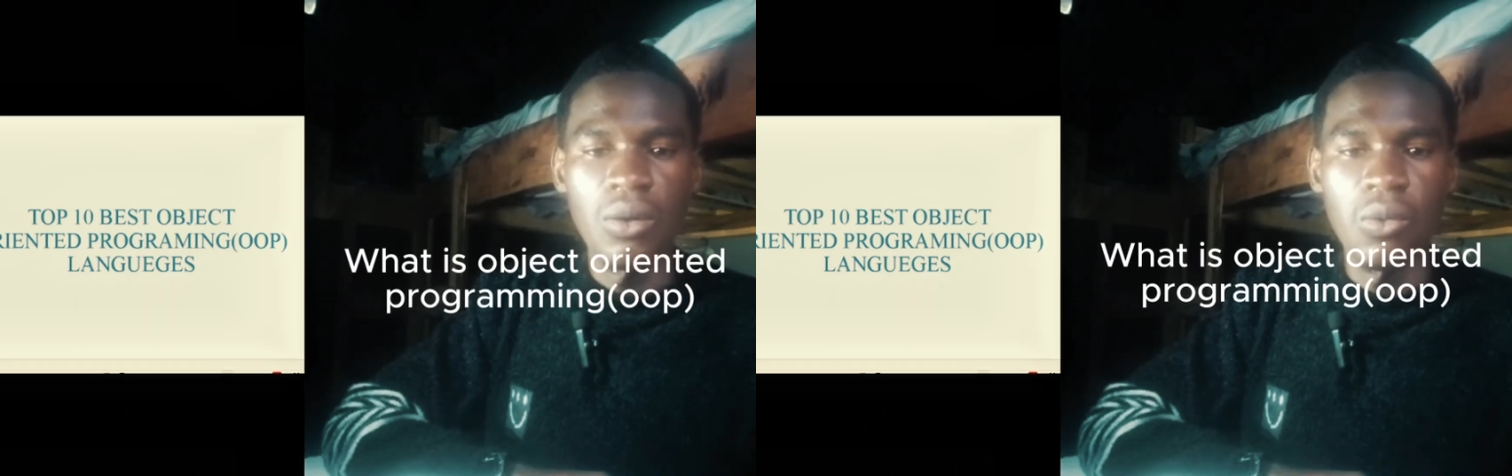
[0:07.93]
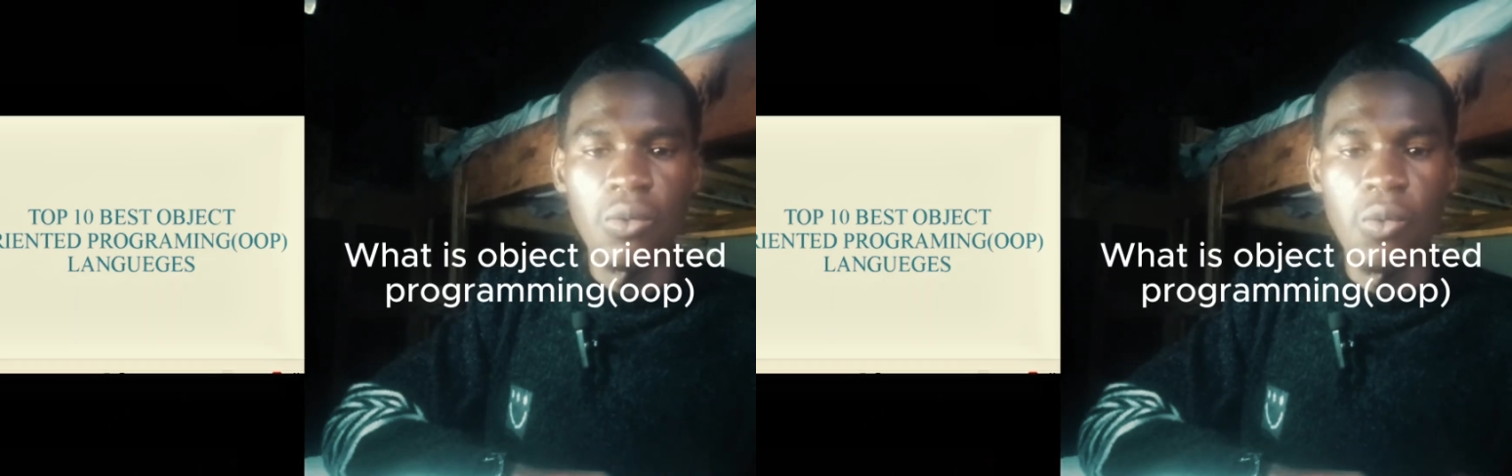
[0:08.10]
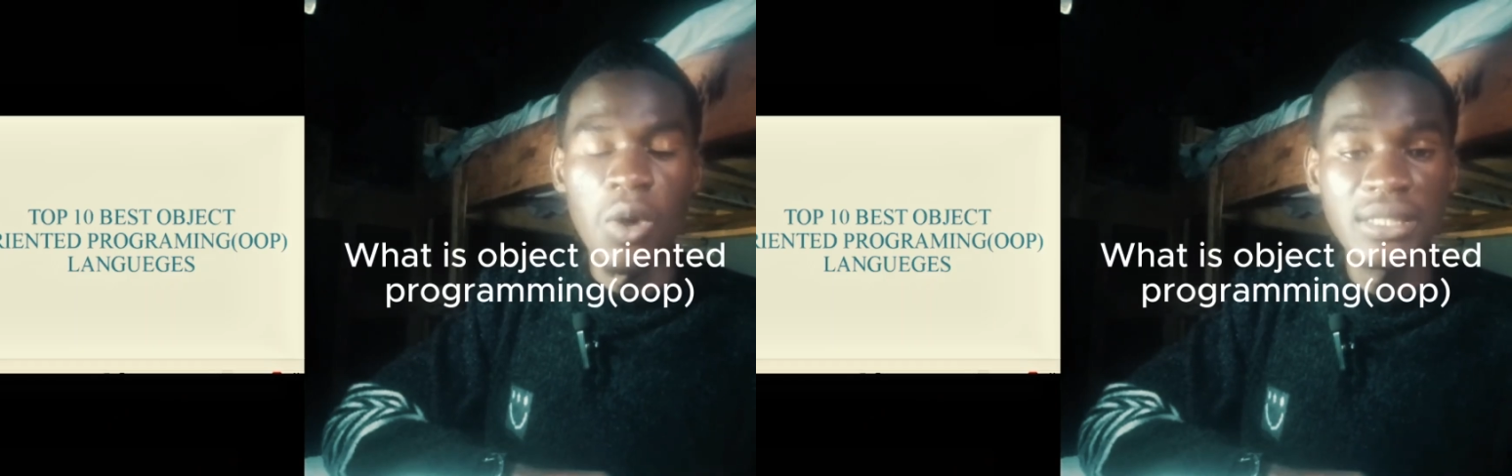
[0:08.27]

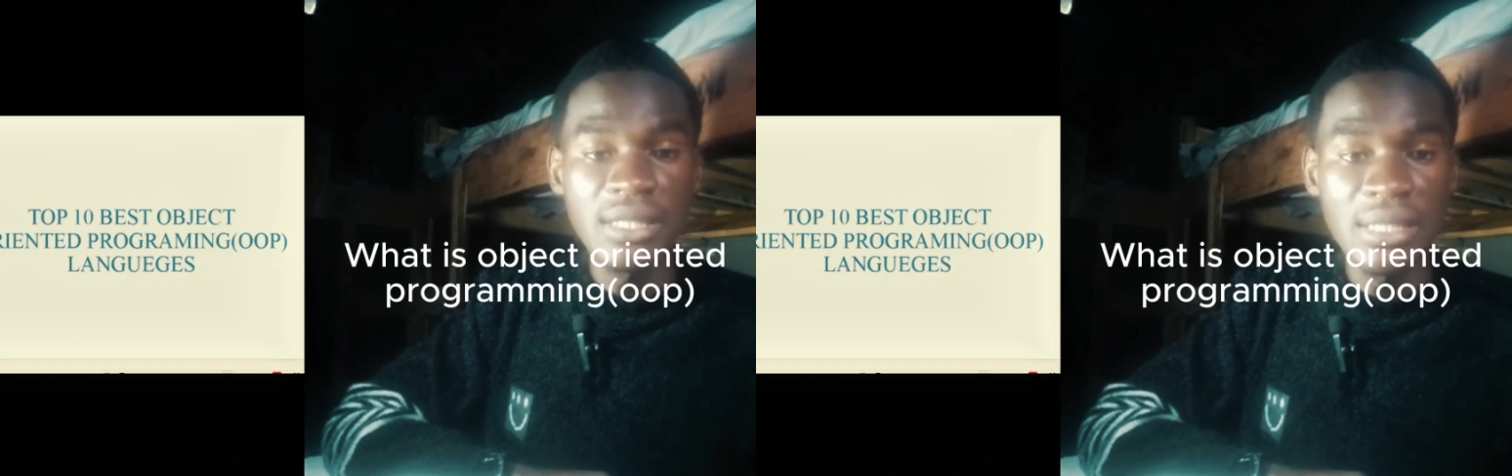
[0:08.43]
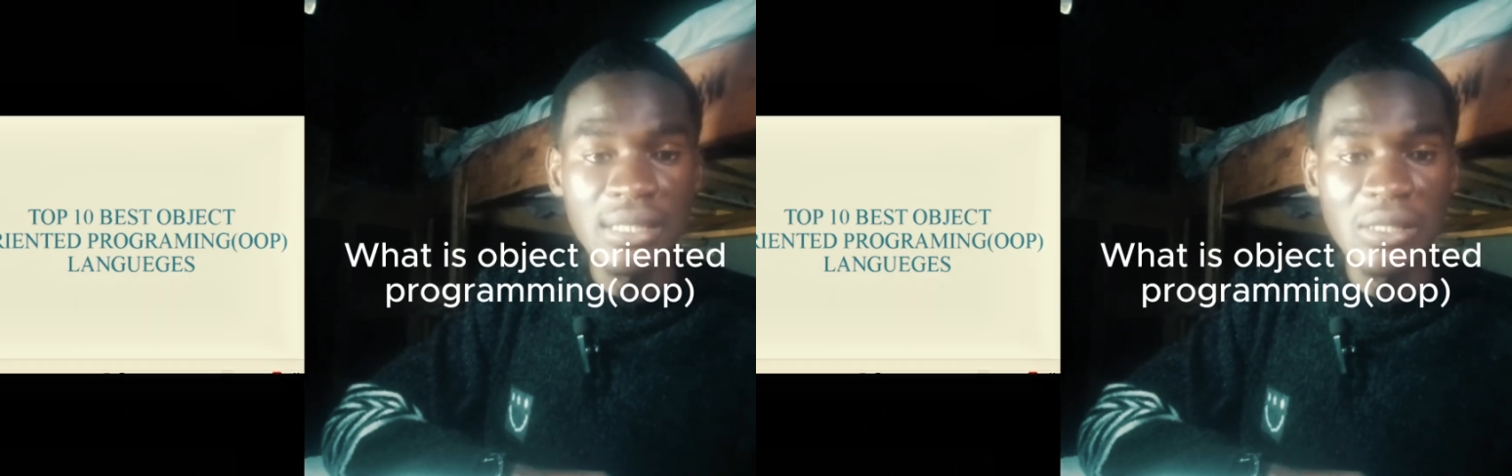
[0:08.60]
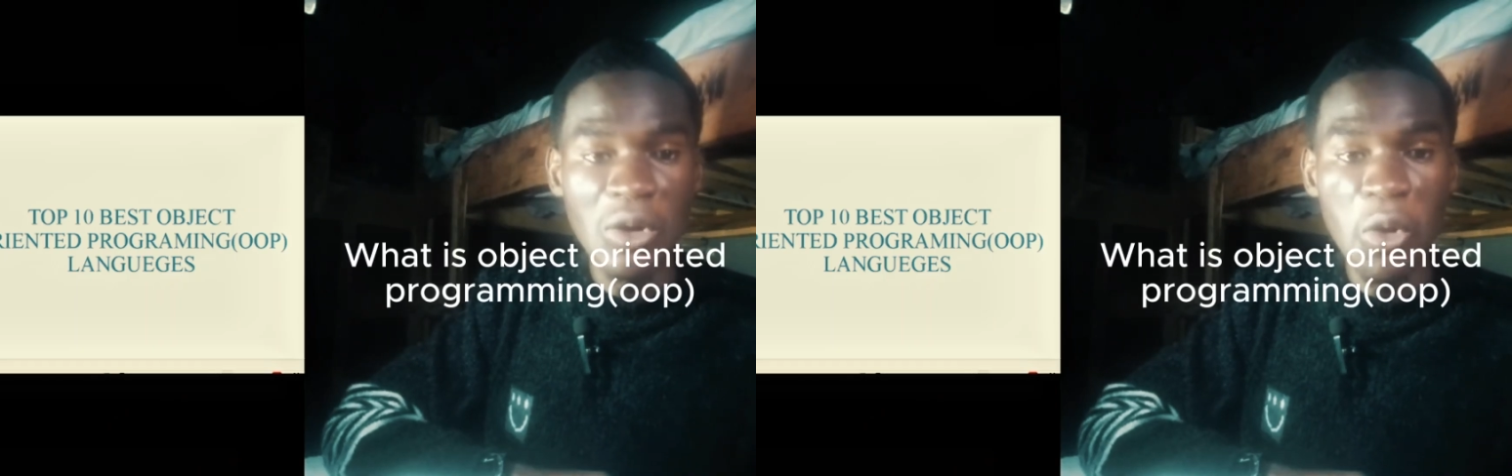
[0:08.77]
What
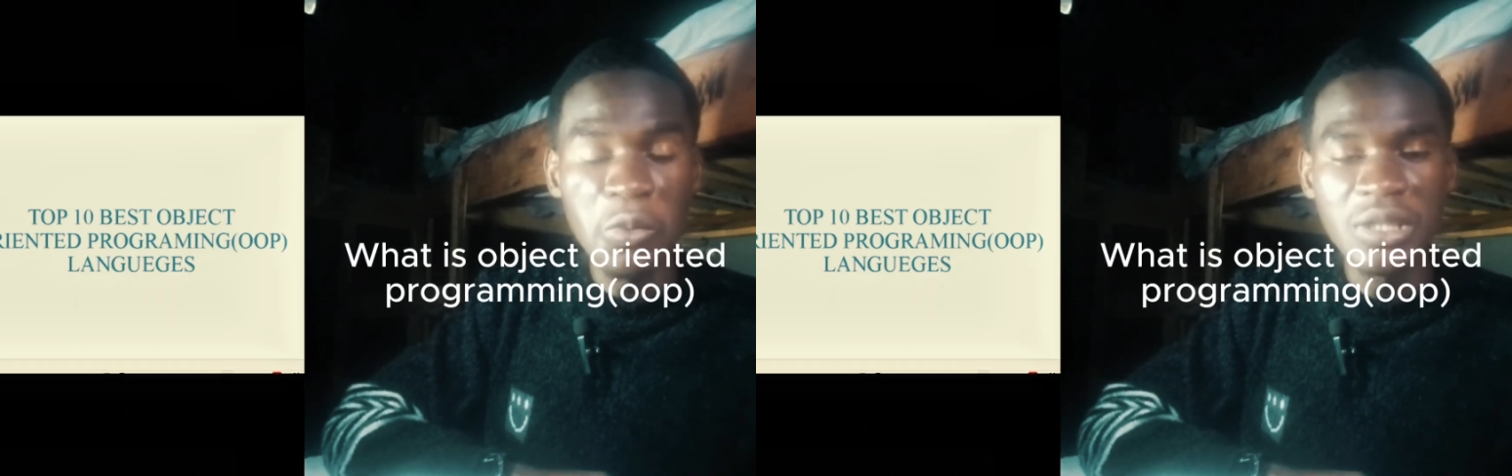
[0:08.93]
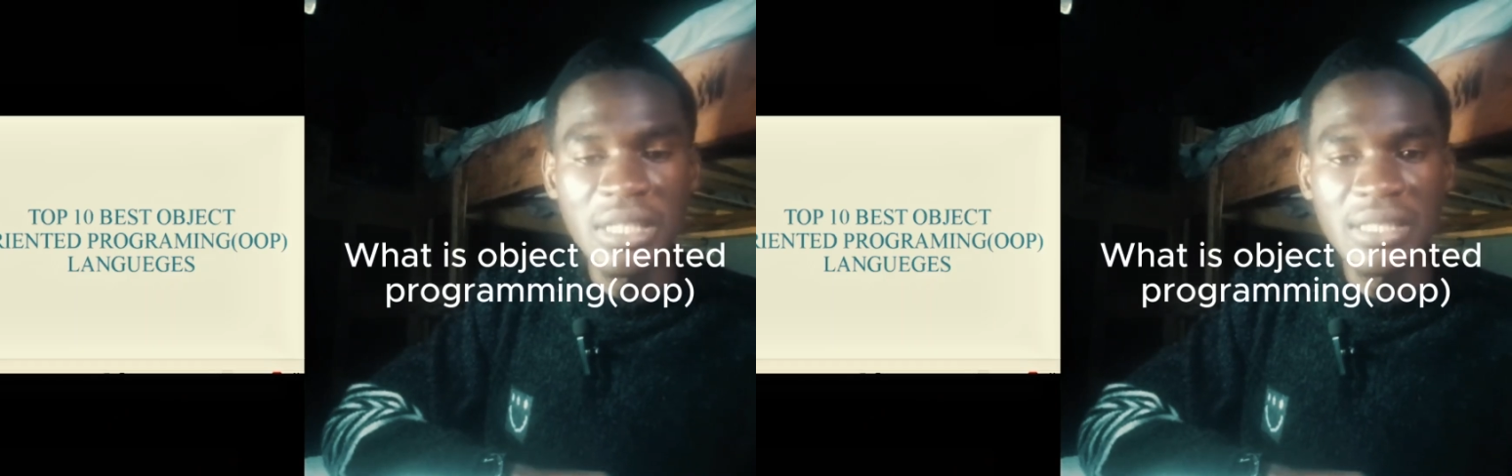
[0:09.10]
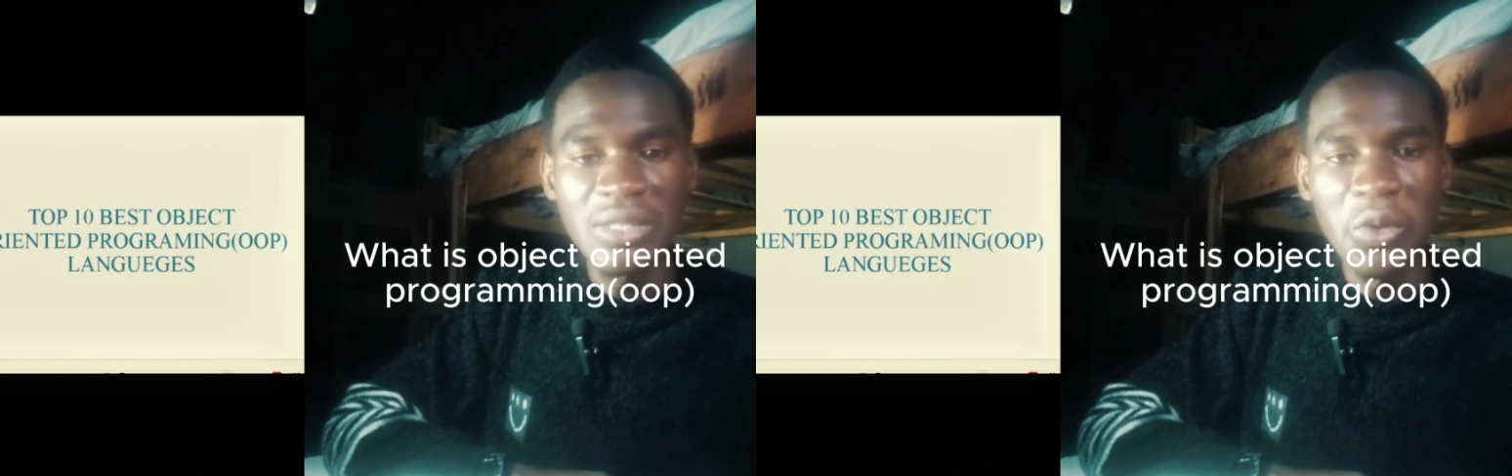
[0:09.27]
is
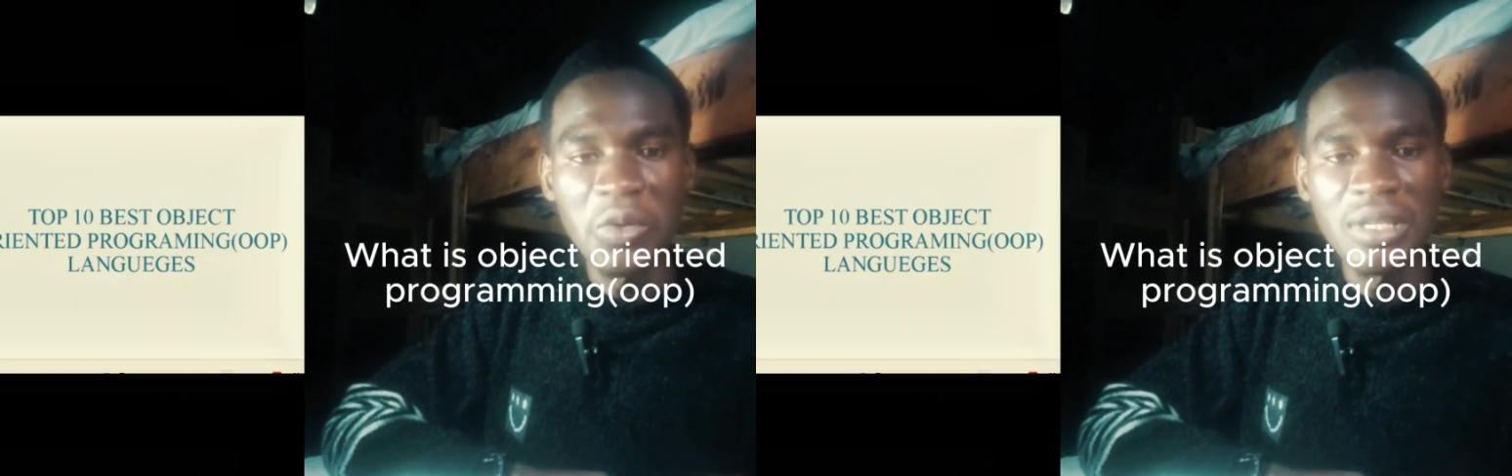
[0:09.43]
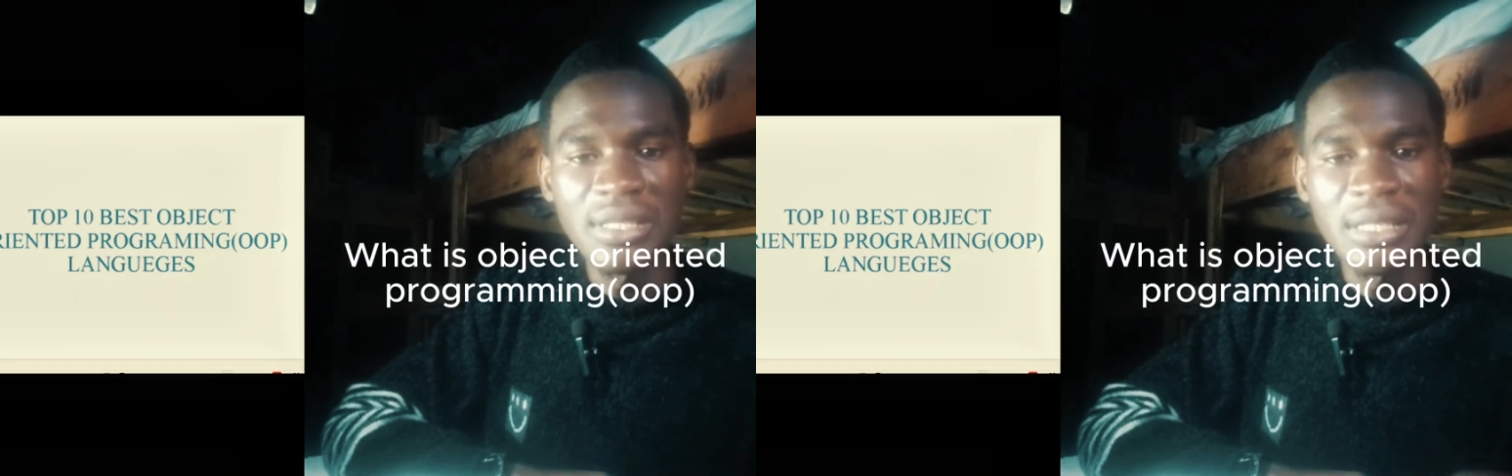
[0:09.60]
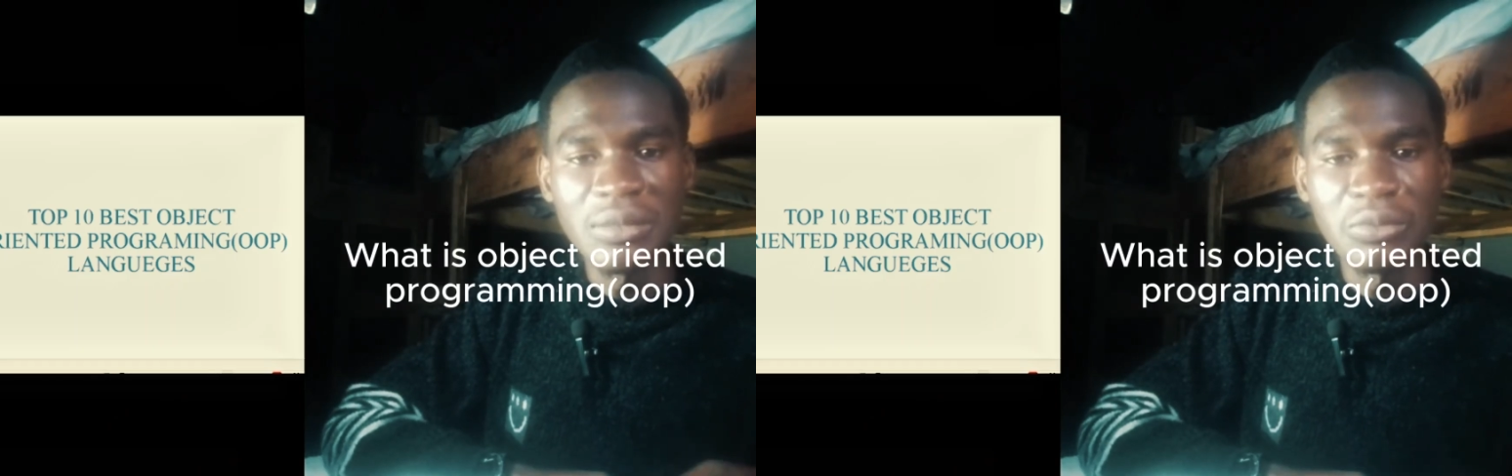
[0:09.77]
object-oriented